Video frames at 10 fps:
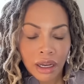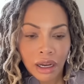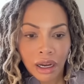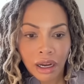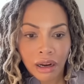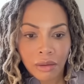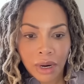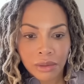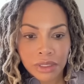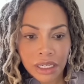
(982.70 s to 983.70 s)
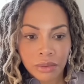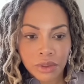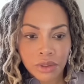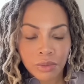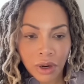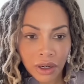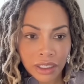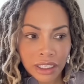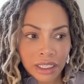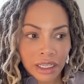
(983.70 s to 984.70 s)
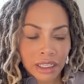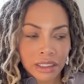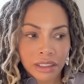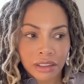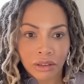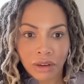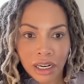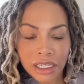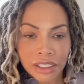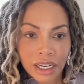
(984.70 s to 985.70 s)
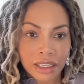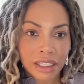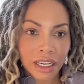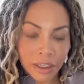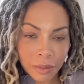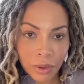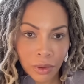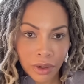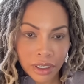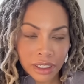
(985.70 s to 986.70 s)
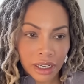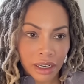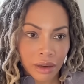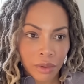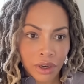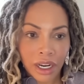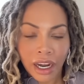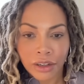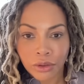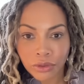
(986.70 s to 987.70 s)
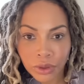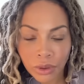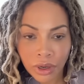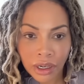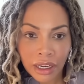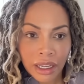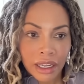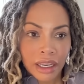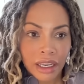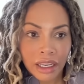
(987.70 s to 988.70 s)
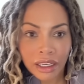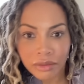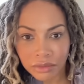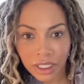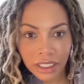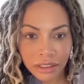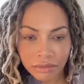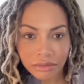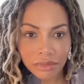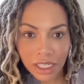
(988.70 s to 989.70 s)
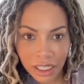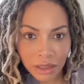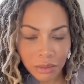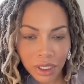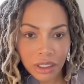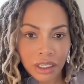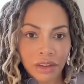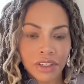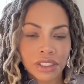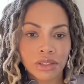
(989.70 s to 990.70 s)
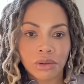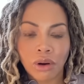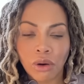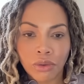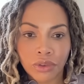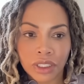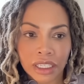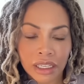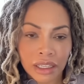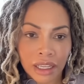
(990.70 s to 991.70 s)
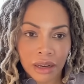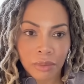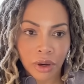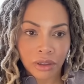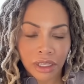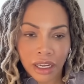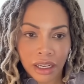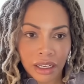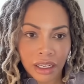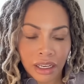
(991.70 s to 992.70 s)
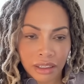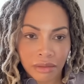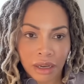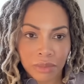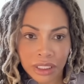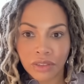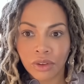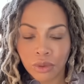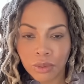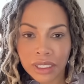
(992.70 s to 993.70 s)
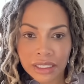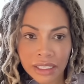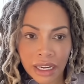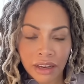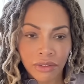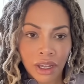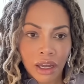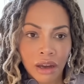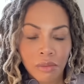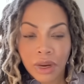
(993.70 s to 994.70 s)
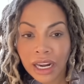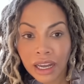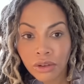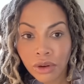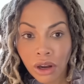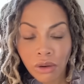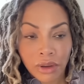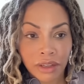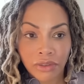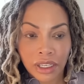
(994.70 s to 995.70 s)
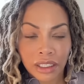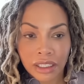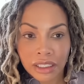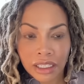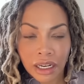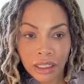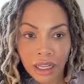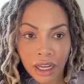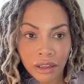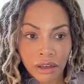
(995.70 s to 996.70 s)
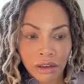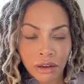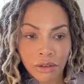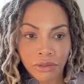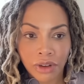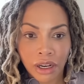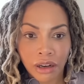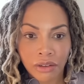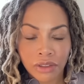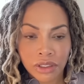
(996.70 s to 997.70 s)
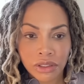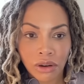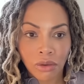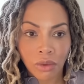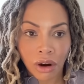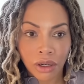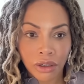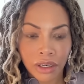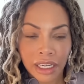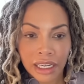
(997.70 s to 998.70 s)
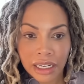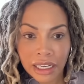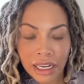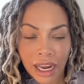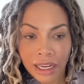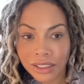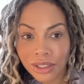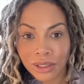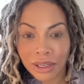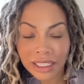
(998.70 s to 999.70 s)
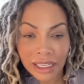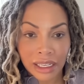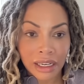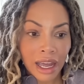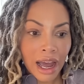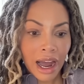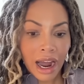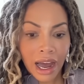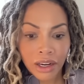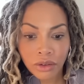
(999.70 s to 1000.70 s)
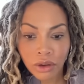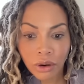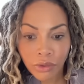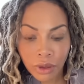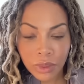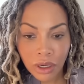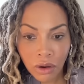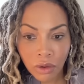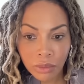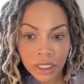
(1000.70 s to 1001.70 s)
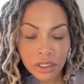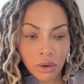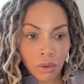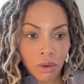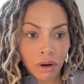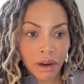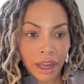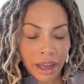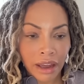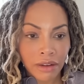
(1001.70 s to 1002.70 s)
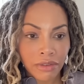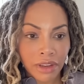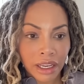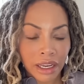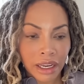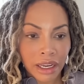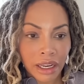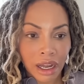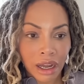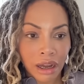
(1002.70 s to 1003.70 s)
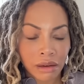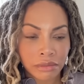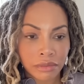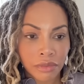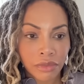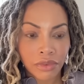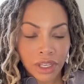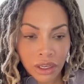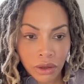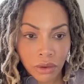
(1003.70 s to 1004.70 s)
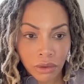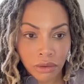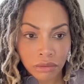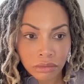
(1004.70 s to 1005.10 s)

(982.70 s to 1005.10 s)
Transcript: um, I was able to park it at the garage at the airport, um, on a higher floor, in like in the middle of it. So hopefully that park, I I believe it will be safe, but I don't know if it could get a lot of uh, the salt water hitting it. And so again, I don't know if I'll be homeless or have a um, vehicle